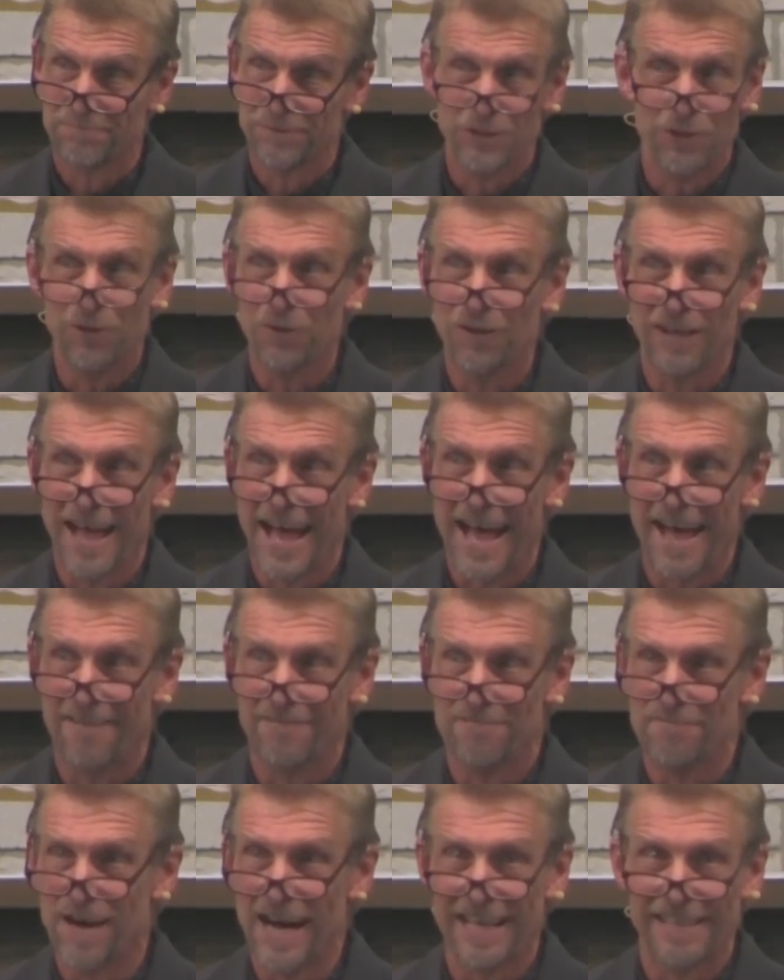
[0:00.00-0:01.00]
You'll
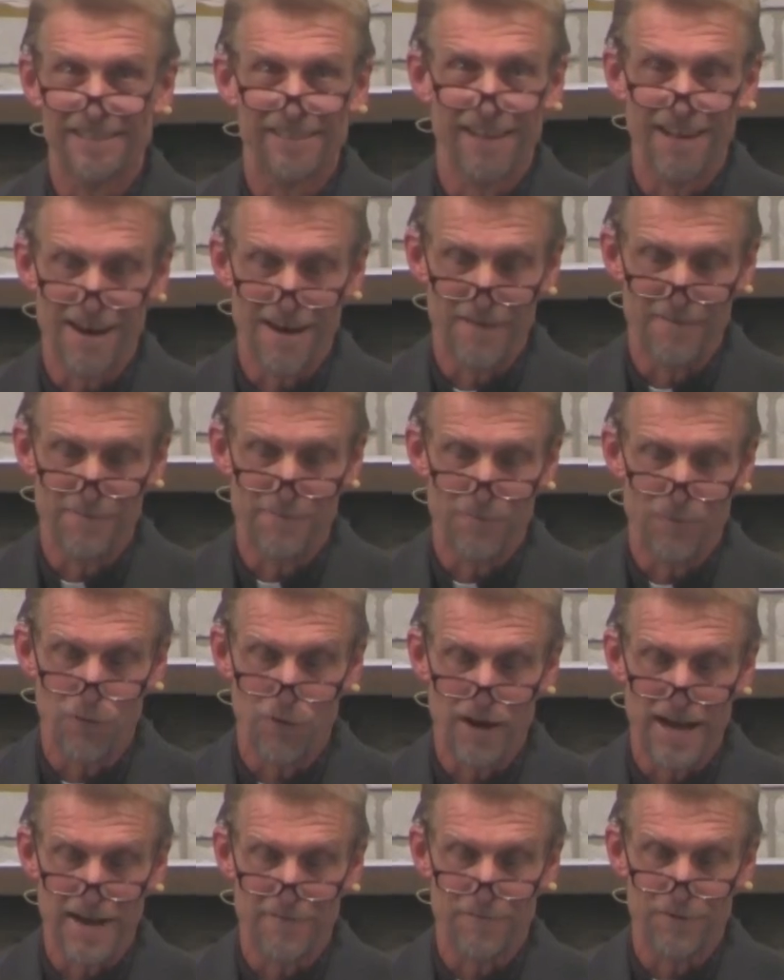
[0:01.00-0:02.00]
have my love
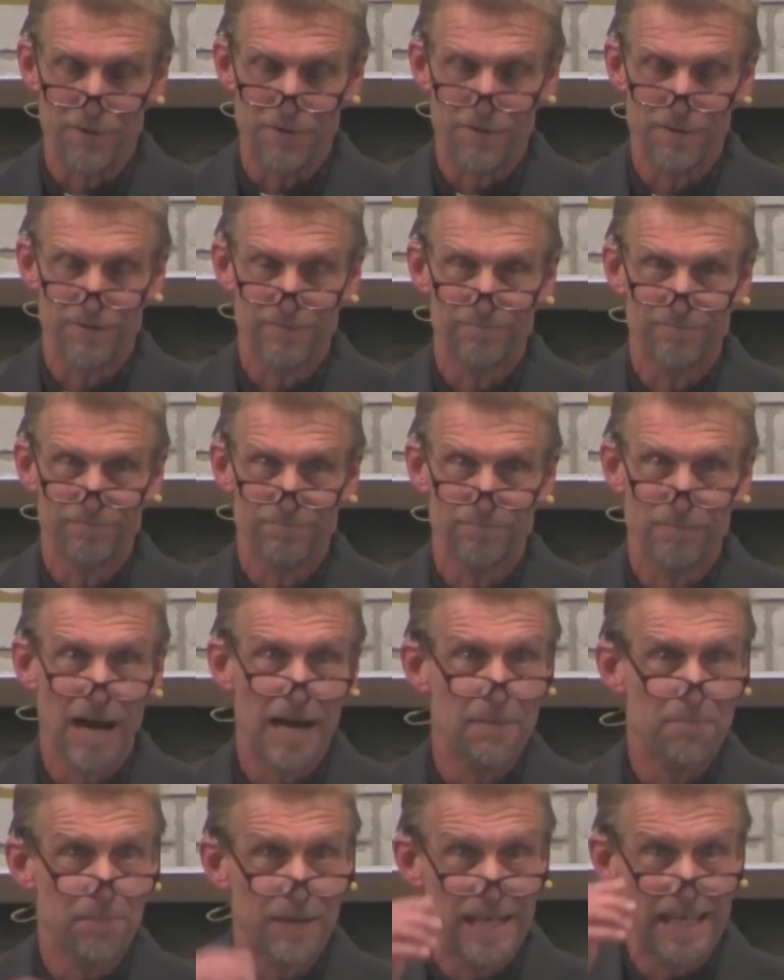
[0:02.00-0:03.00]
forever,
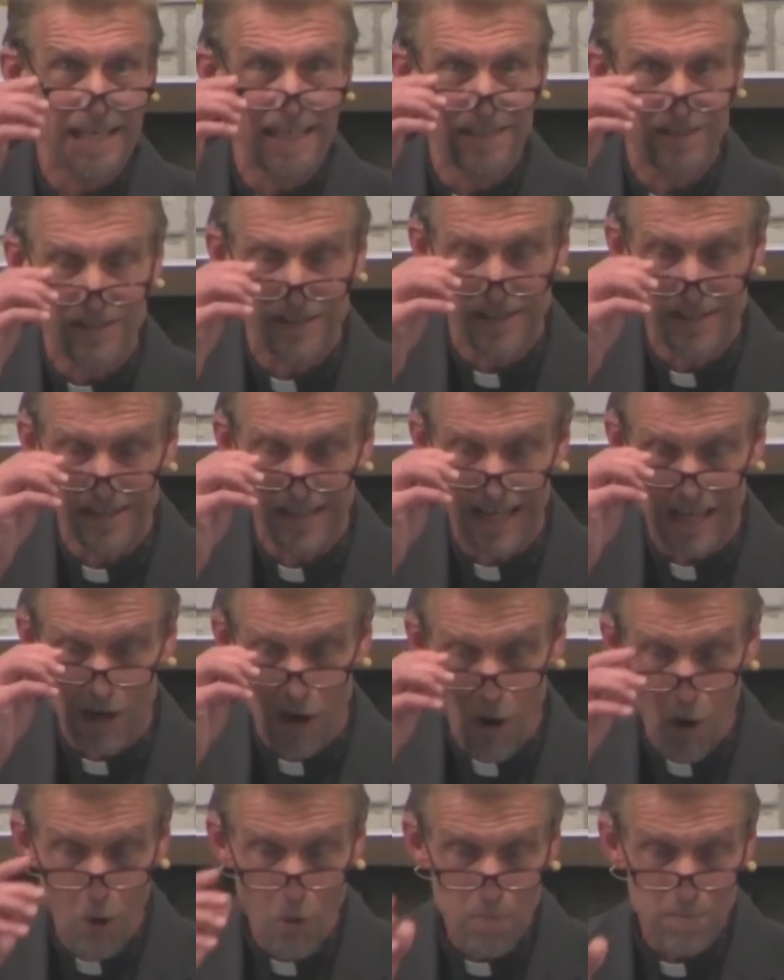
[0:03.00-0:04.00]
my peace and
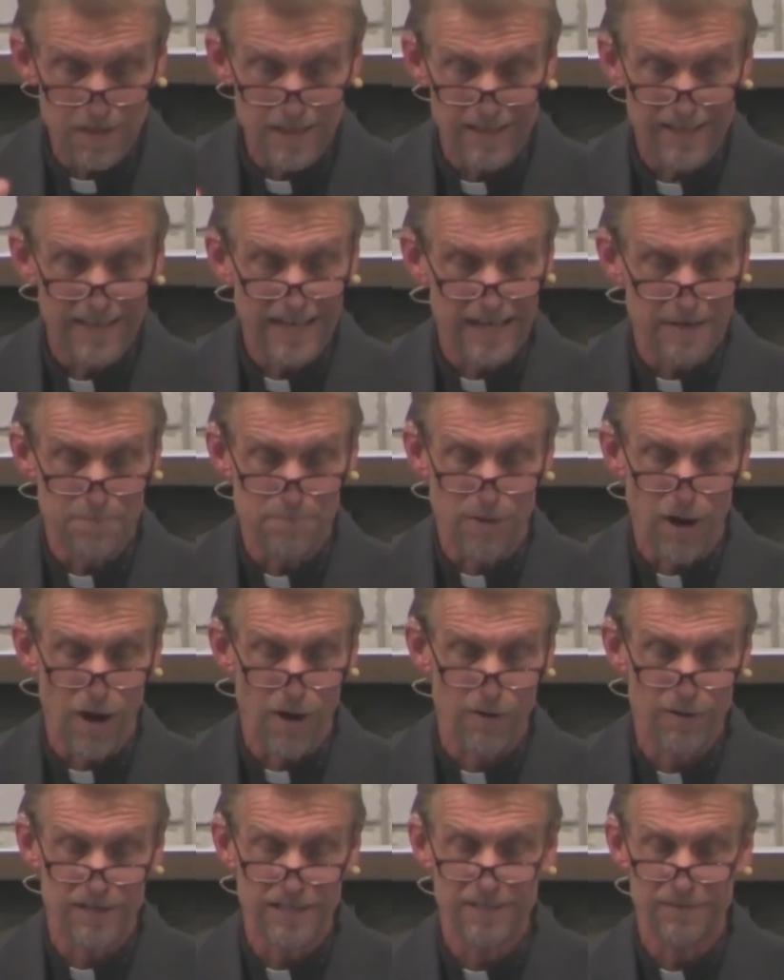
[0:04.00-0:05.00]
hope and
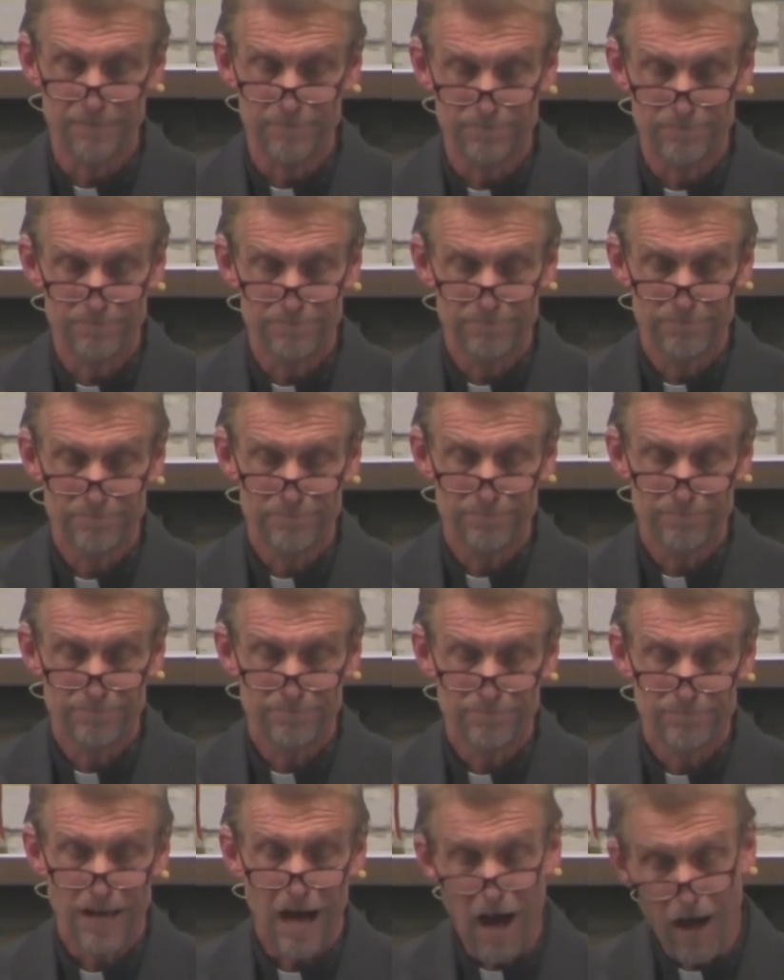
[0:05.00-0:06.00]
pardon.
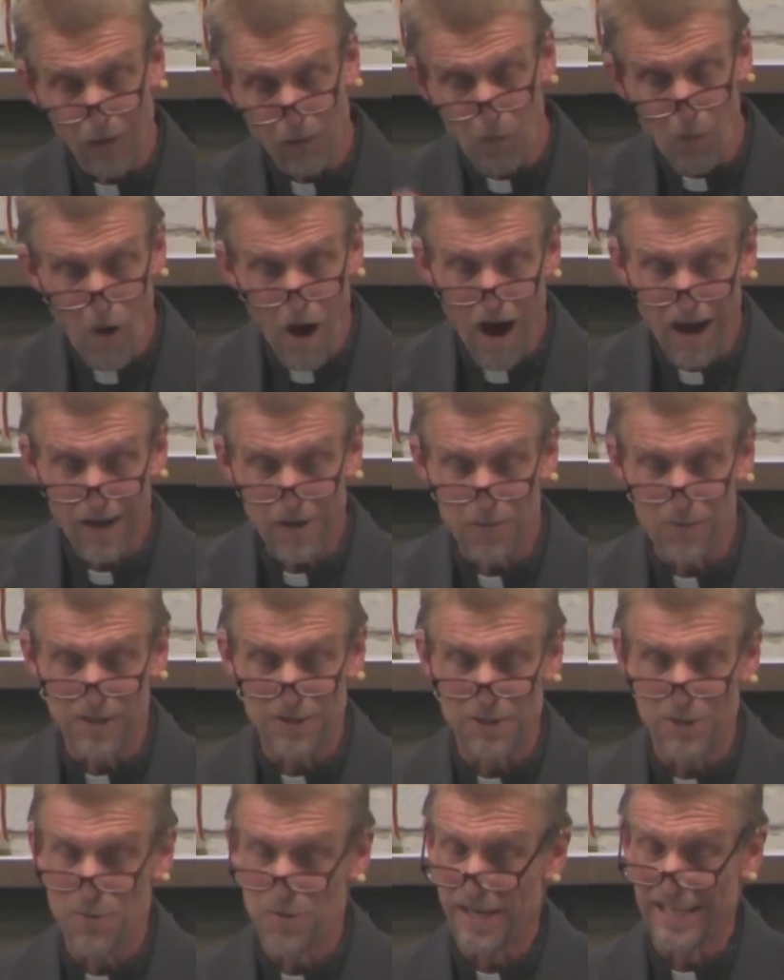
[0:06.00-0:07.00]
I'll walk
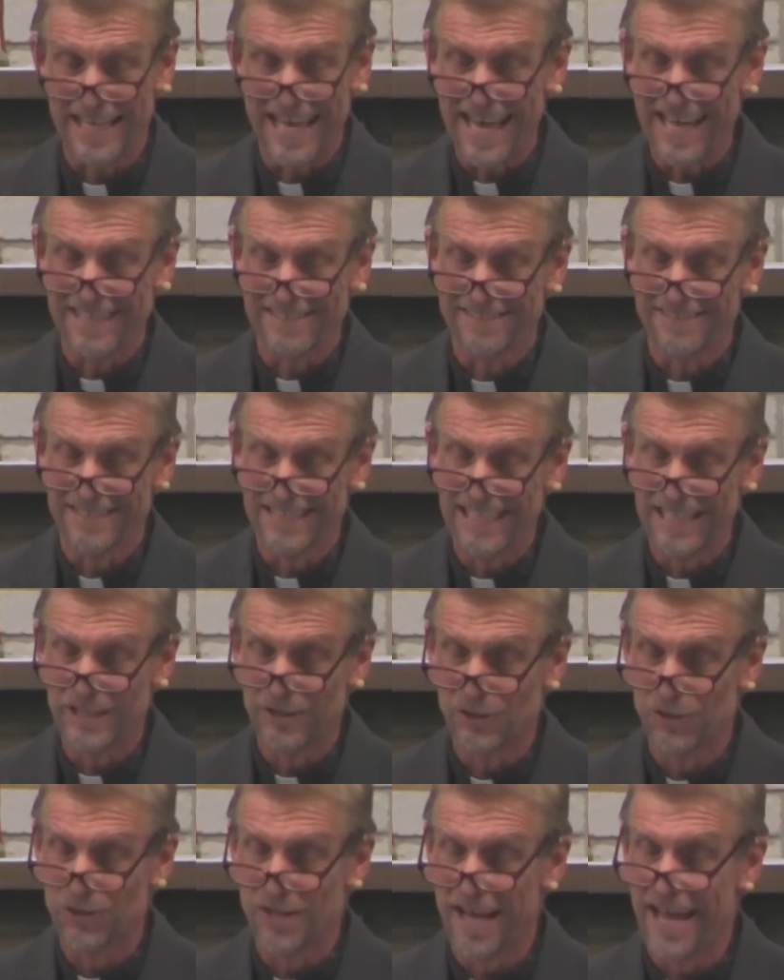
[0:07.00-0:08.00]
with you again
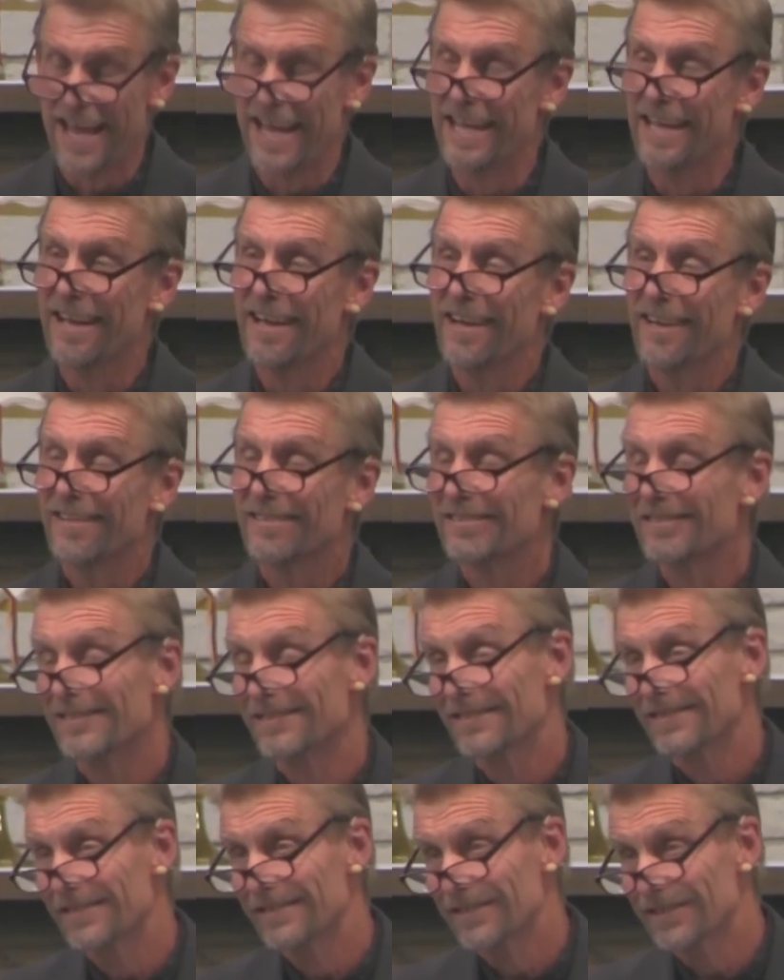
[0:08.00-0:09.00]
each day.
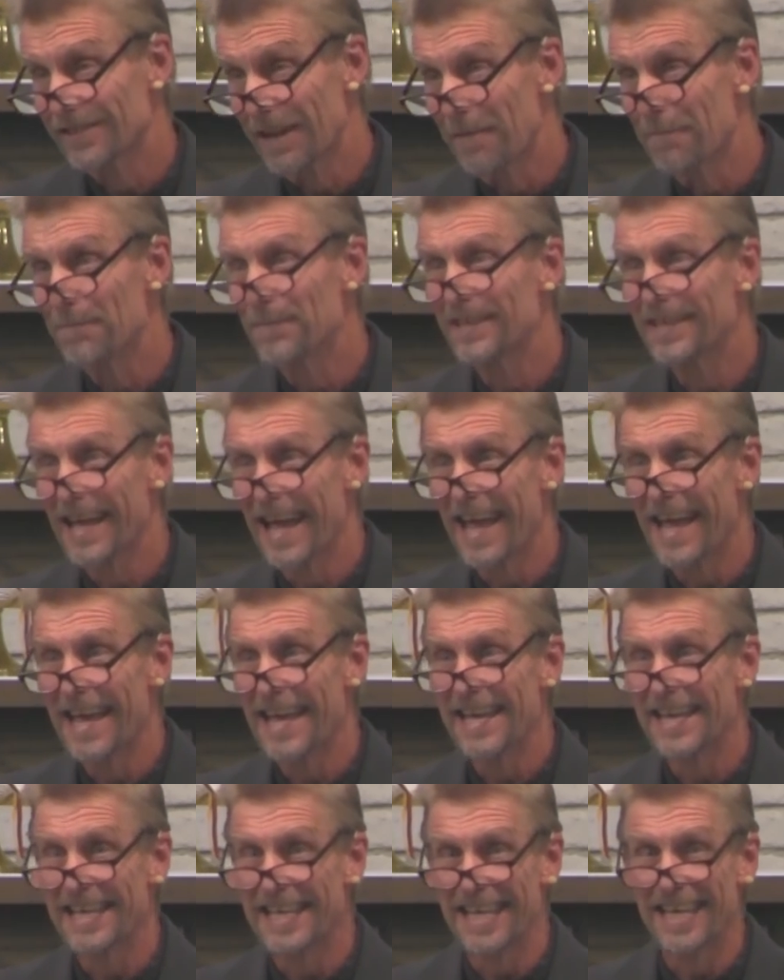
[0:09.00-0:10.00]

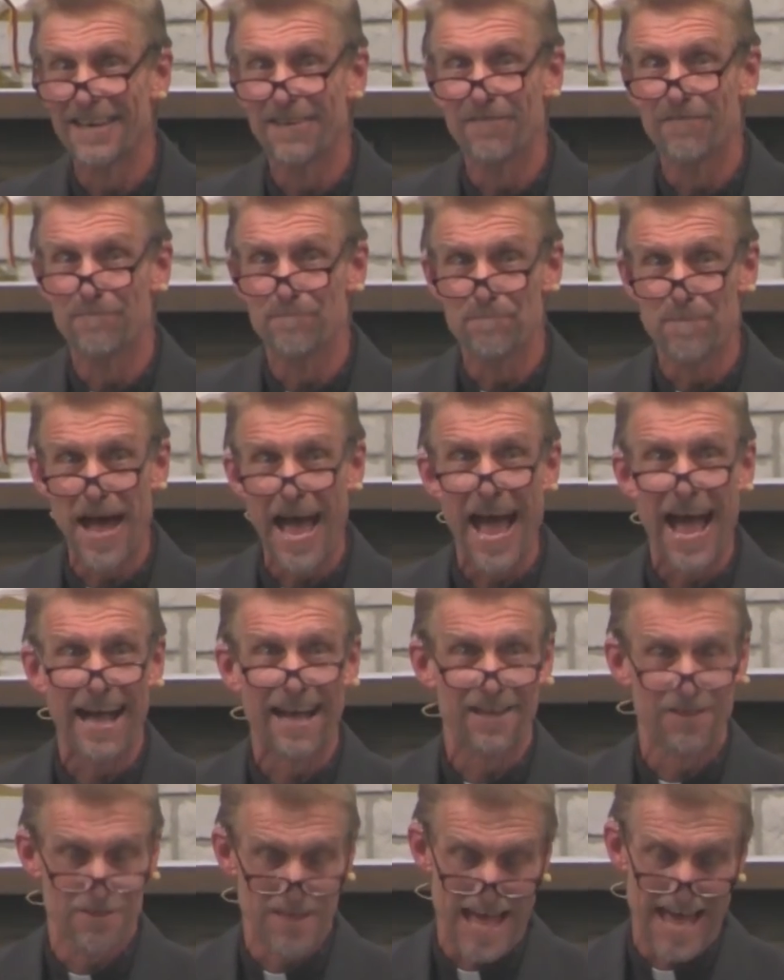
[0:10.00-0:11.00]
Someday give
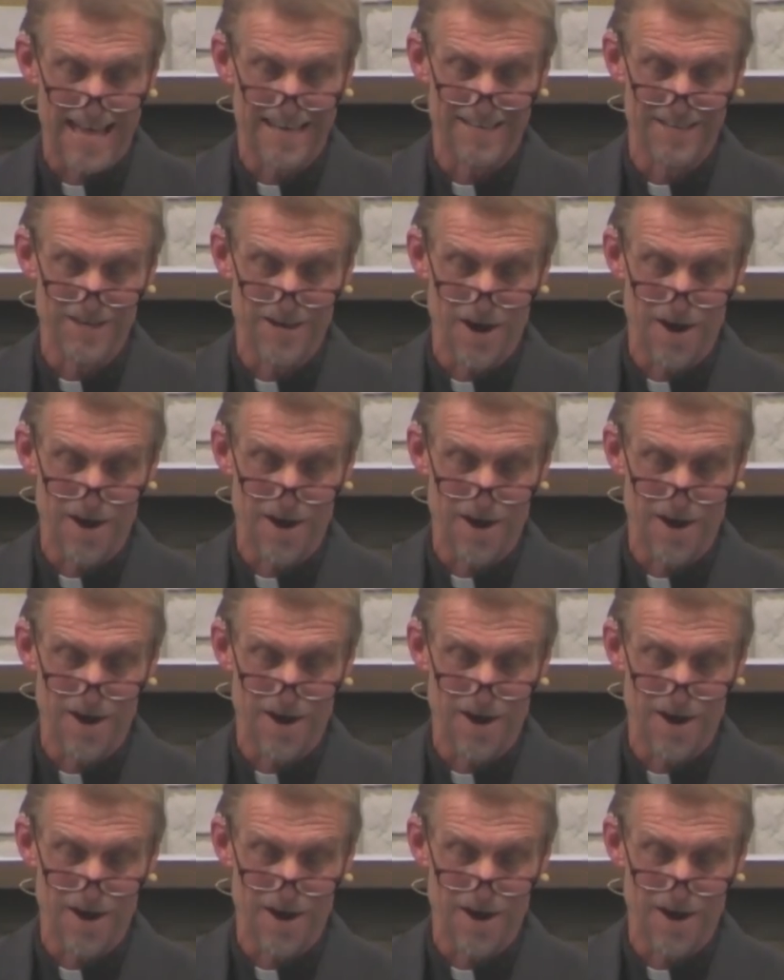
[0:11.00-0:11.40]
back that